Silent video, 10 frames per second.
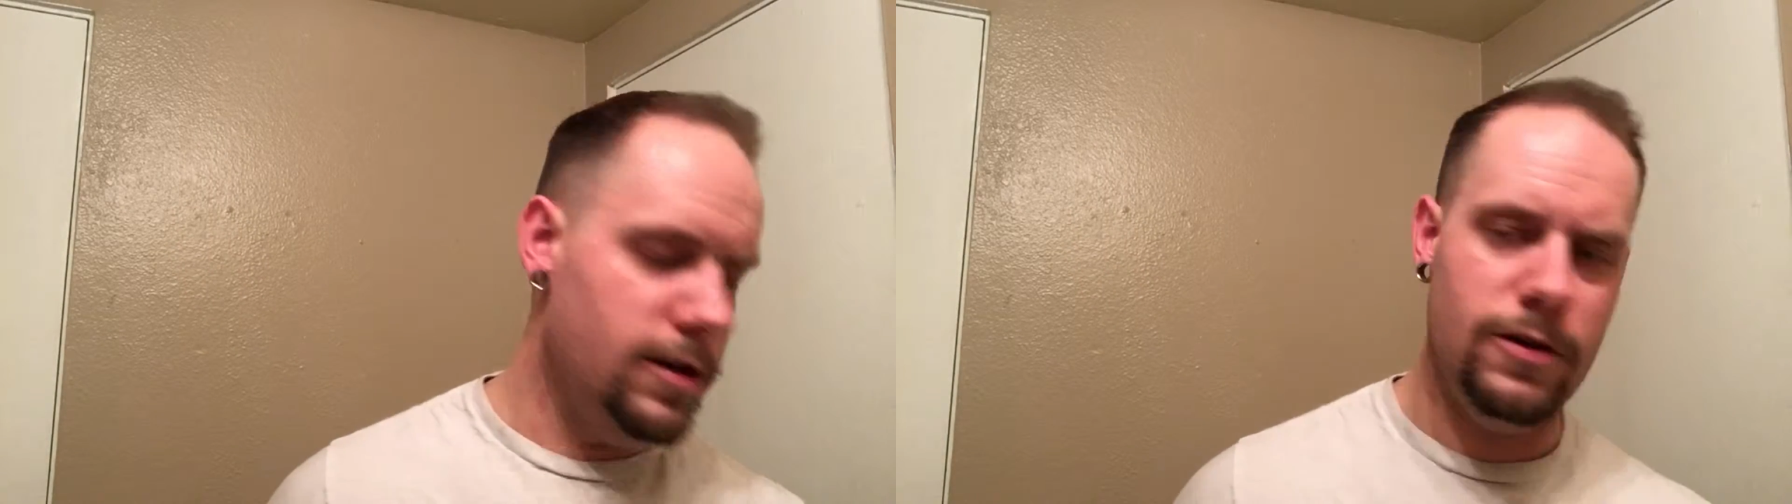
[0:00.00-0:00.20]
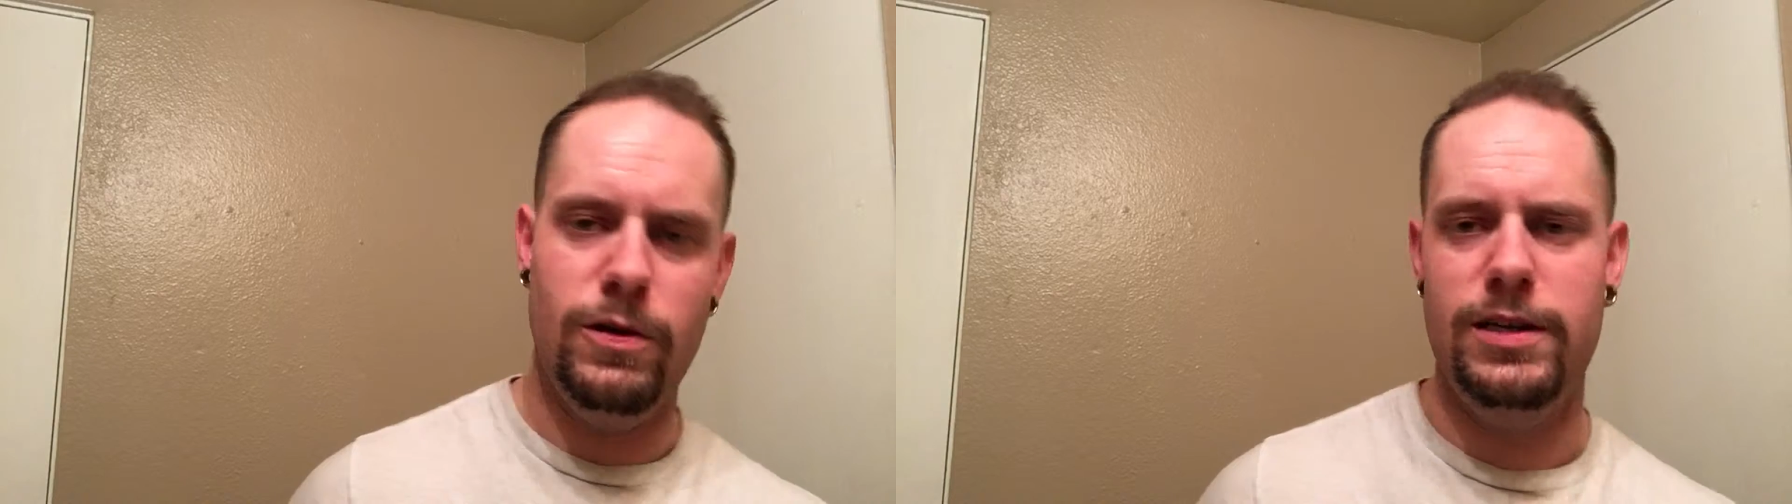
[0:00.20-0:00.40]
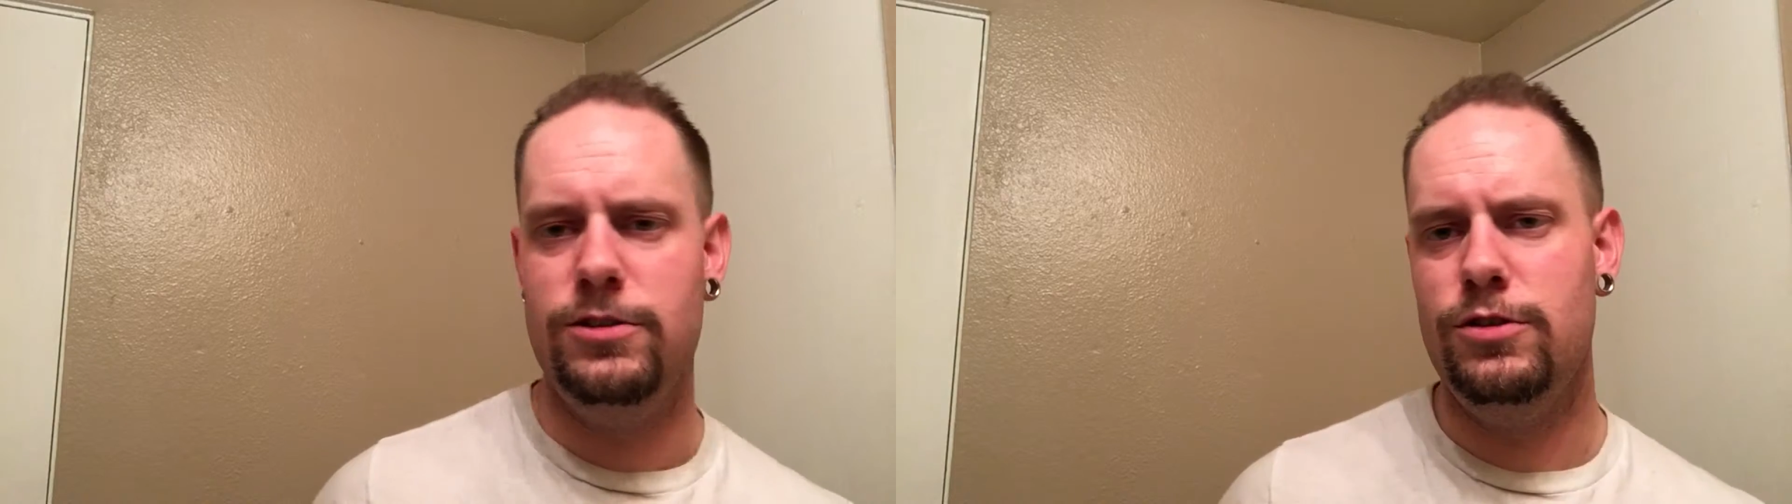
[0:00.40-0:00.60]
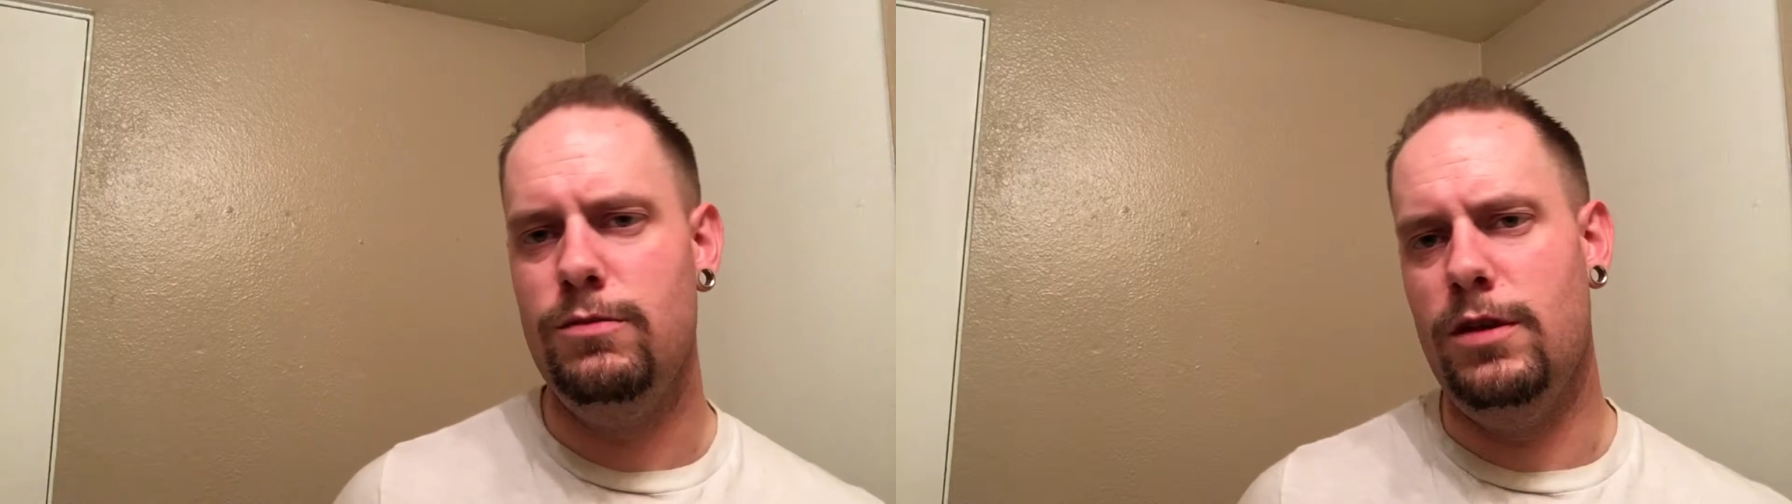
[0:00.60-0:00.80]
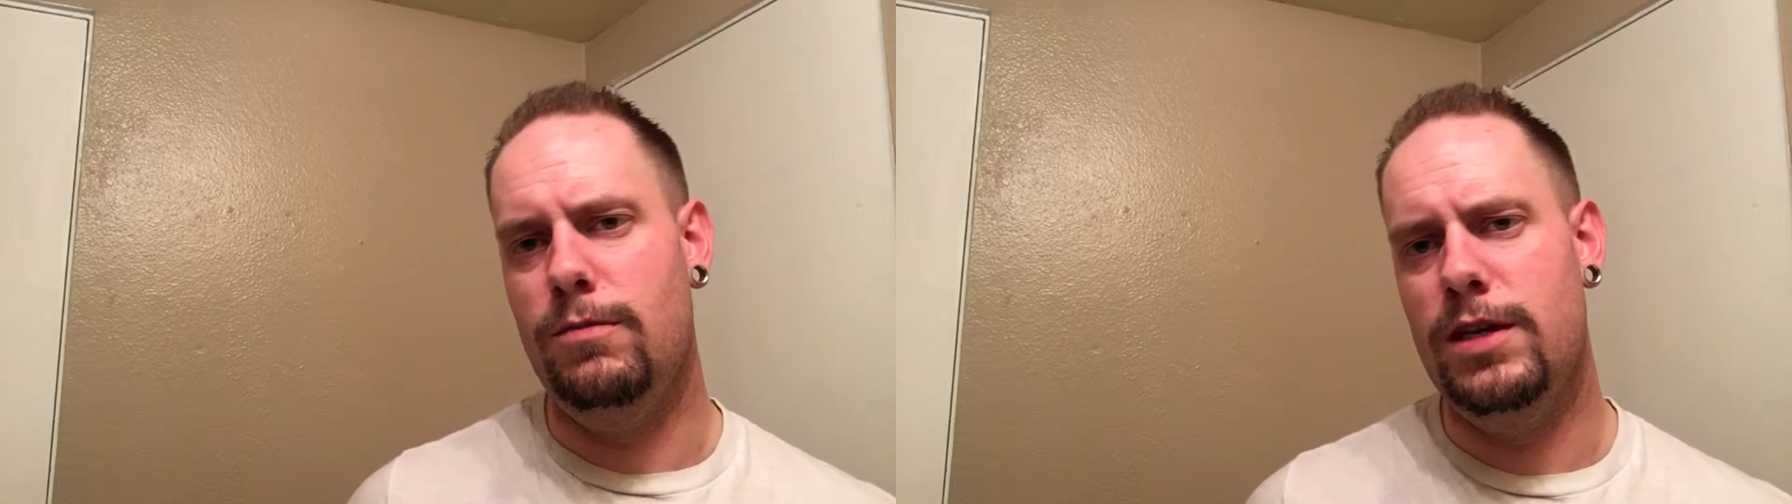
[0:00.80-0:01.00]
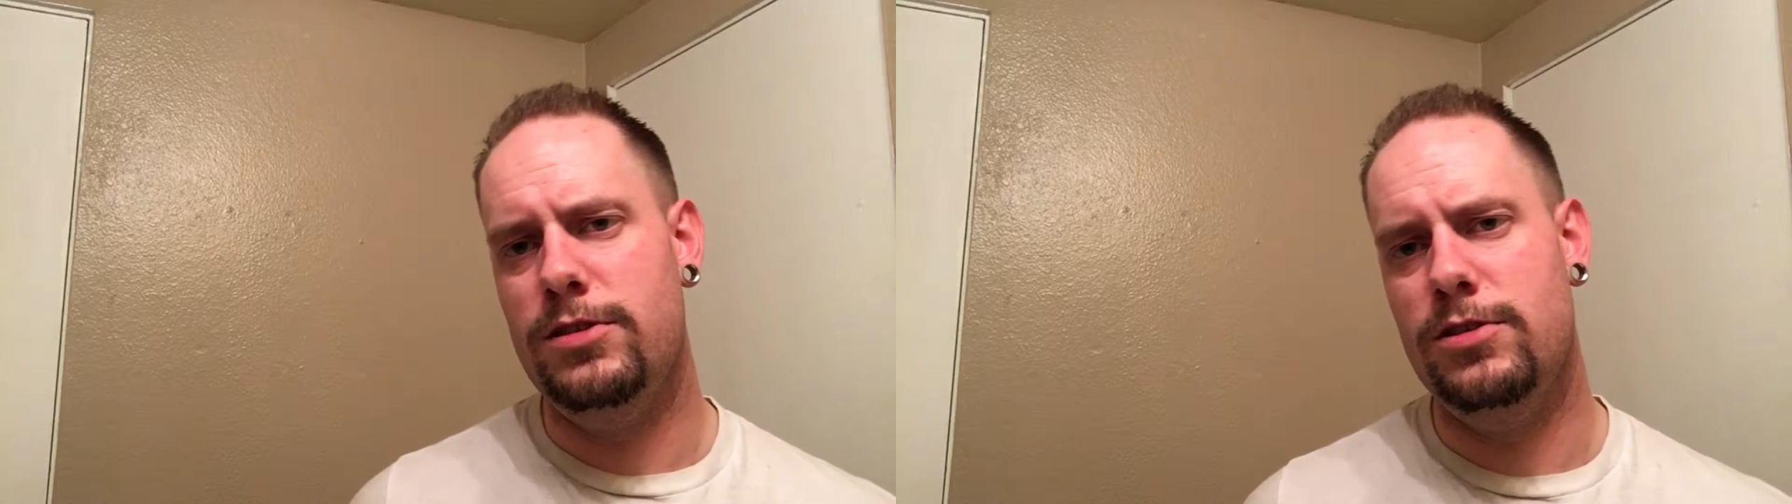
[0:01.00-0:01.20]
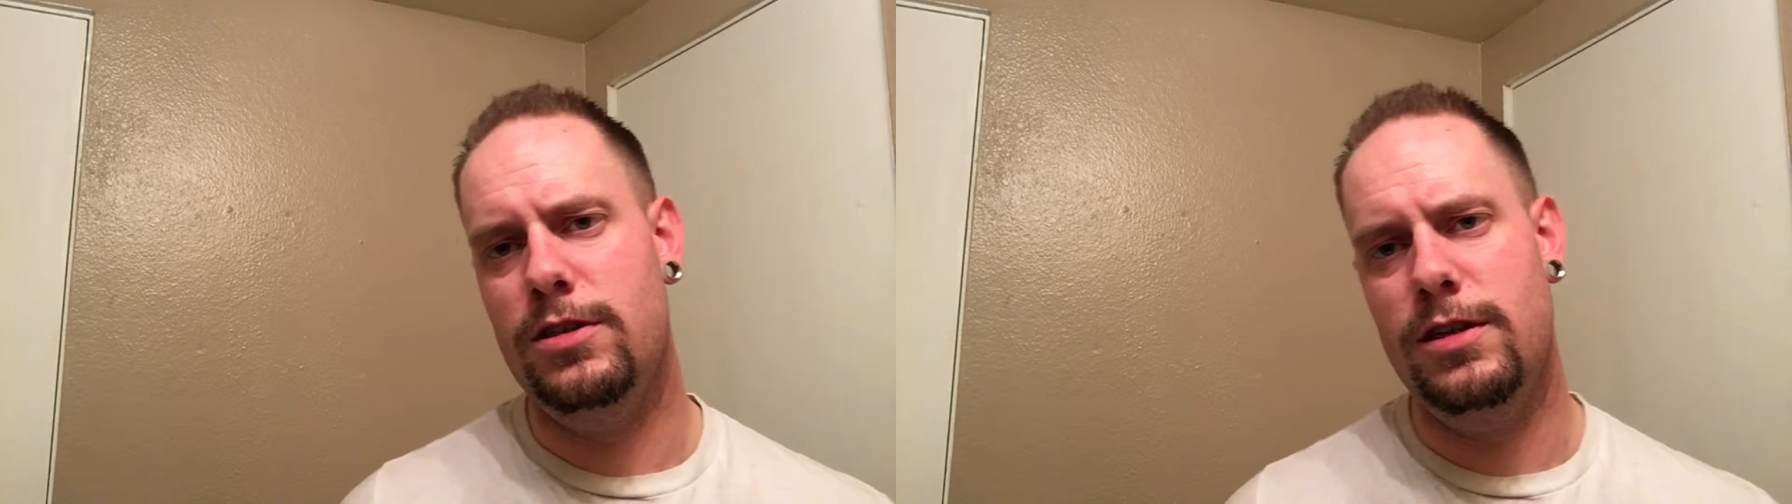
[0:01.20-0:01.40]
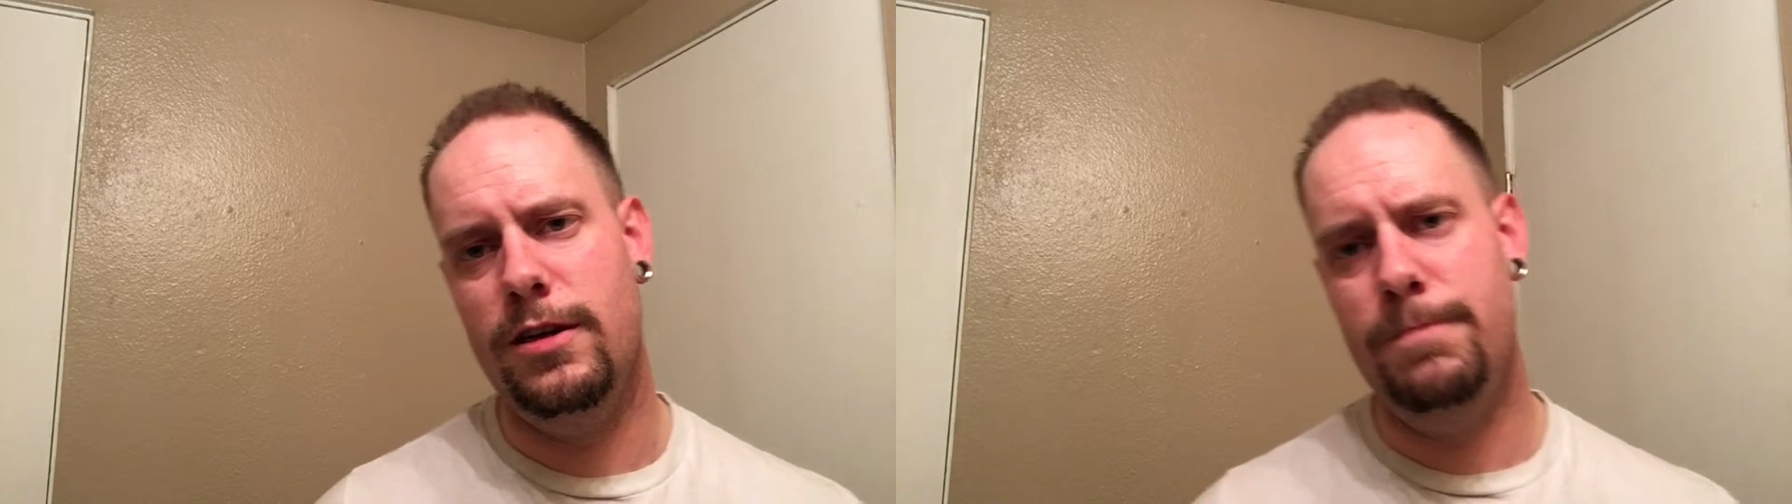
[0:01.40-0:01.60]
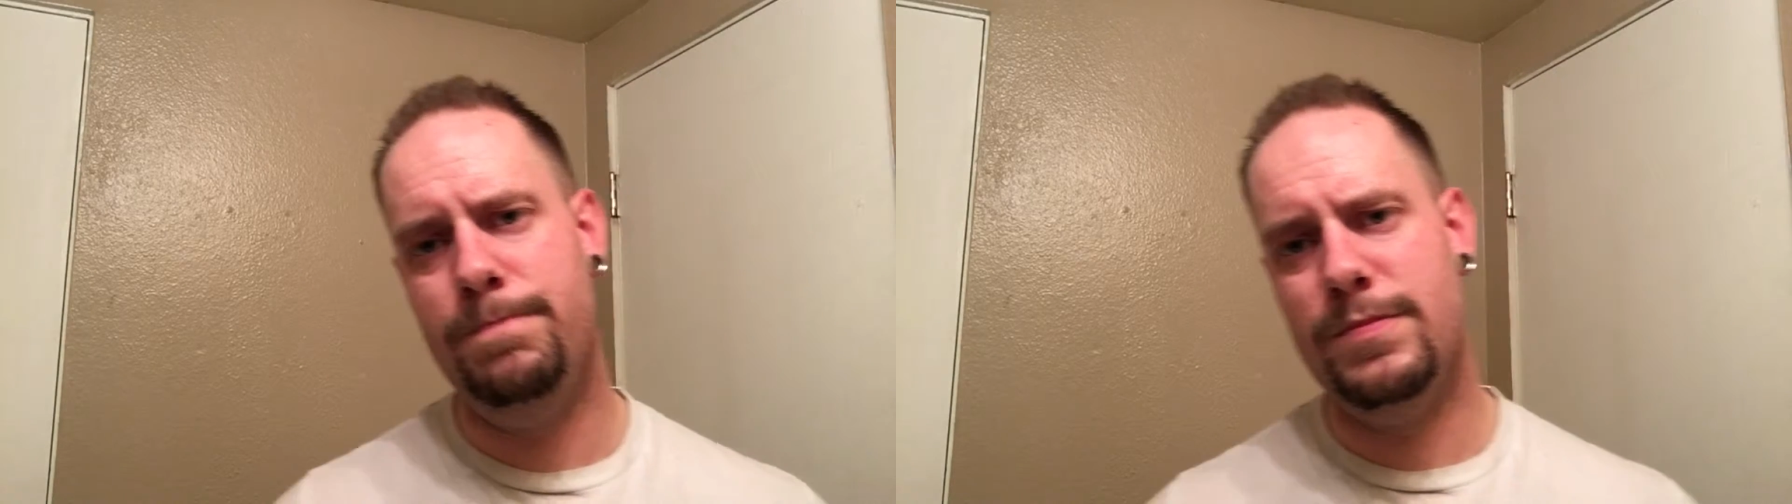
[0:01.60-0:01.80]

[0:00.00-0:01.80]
go ahead and shoot me a message on here.